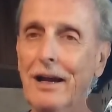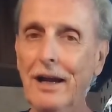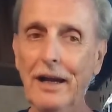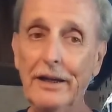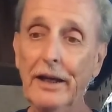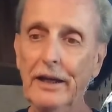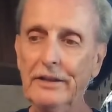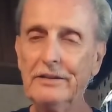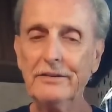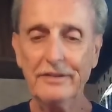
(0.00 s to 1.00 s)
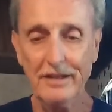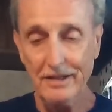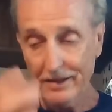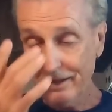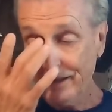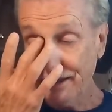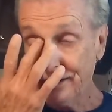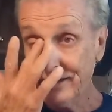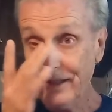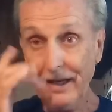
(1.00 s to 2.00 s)
Hi guys,
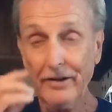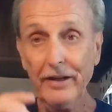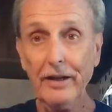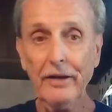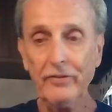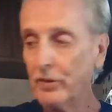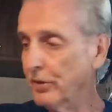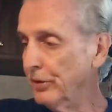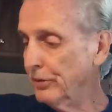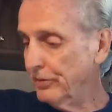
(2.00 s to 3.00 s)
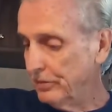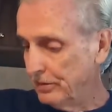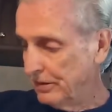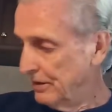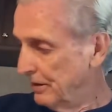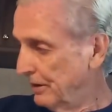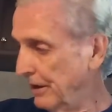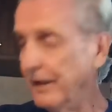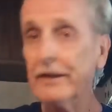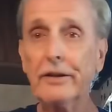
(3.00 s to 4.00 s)
it's Saturday afternoon
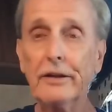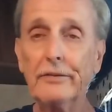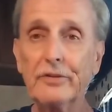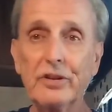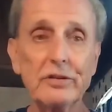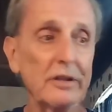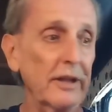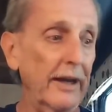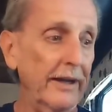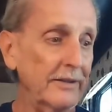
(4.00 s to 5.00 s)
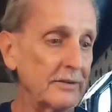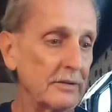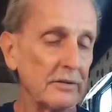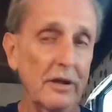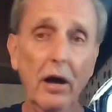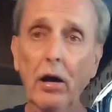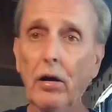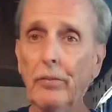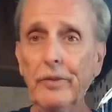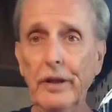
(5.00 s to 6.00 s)
and uh, just a nice
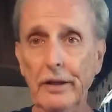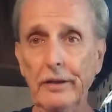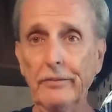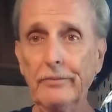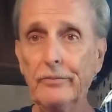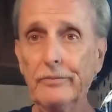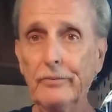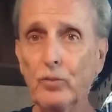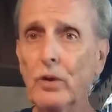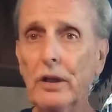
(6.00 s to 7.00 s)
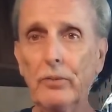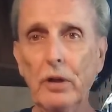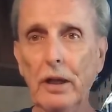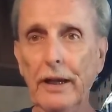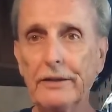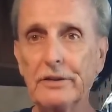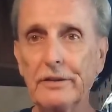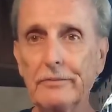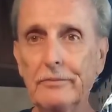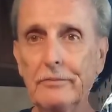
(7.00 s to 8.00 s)
calm day, really relaxing.